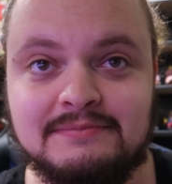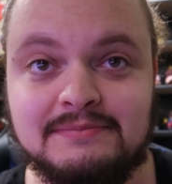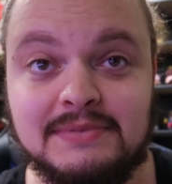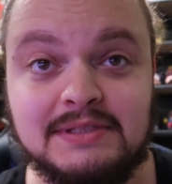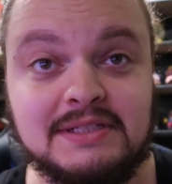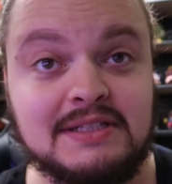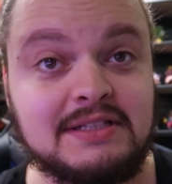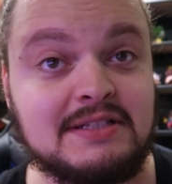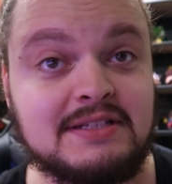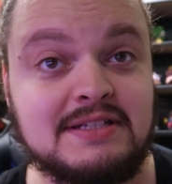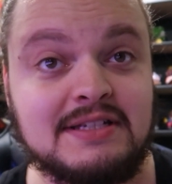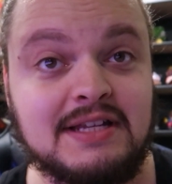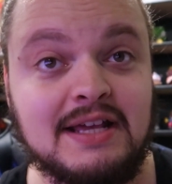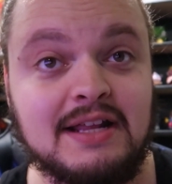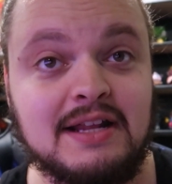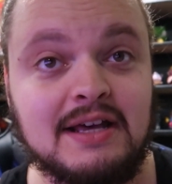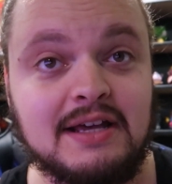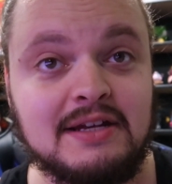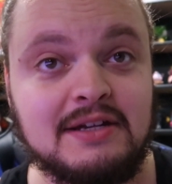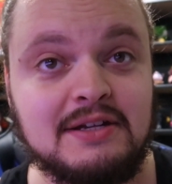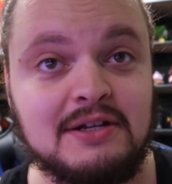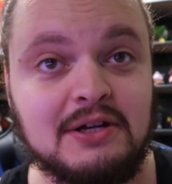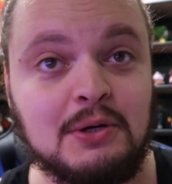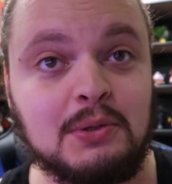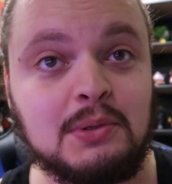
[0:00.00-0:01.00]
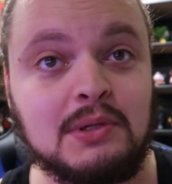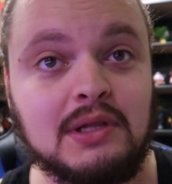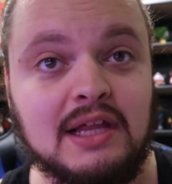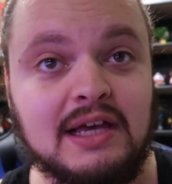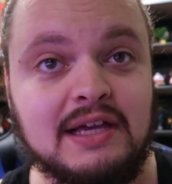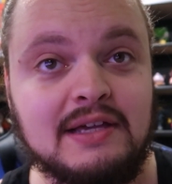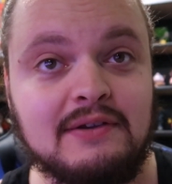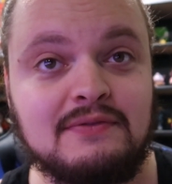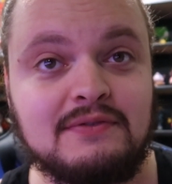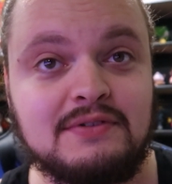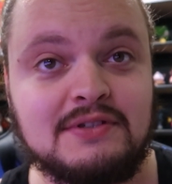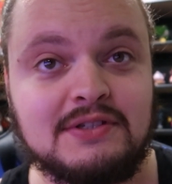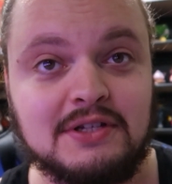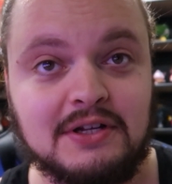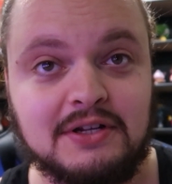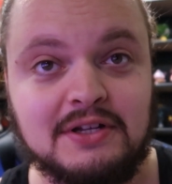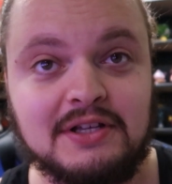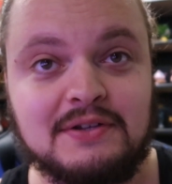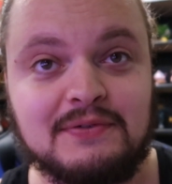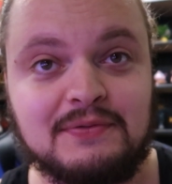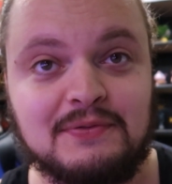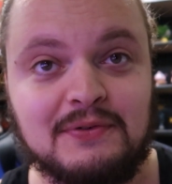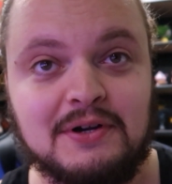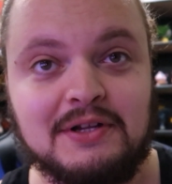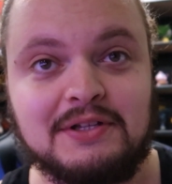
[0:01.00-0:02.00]
but instead I no-lifed
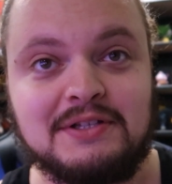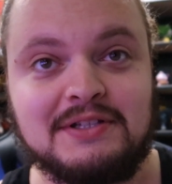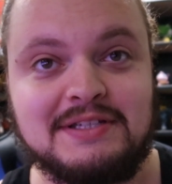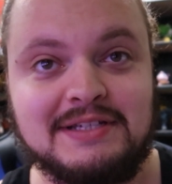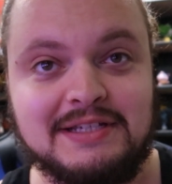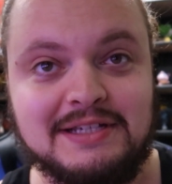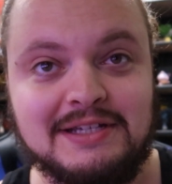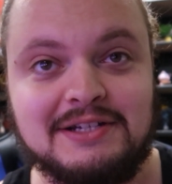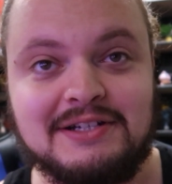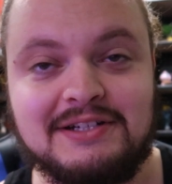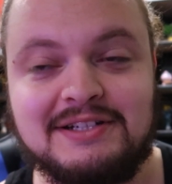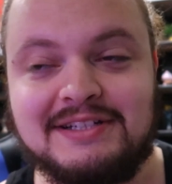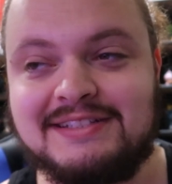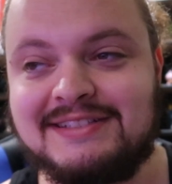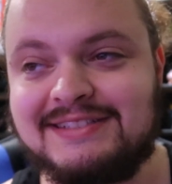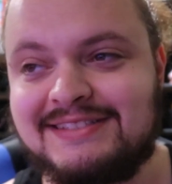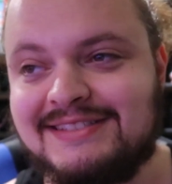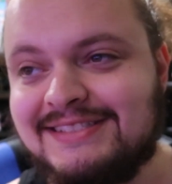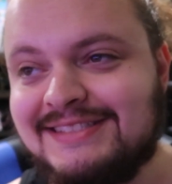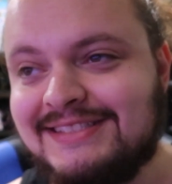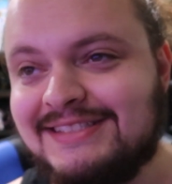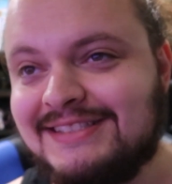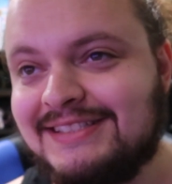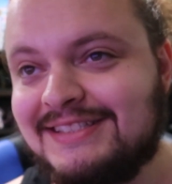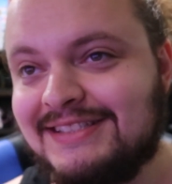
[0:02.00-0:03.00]
Sonic Frontiers.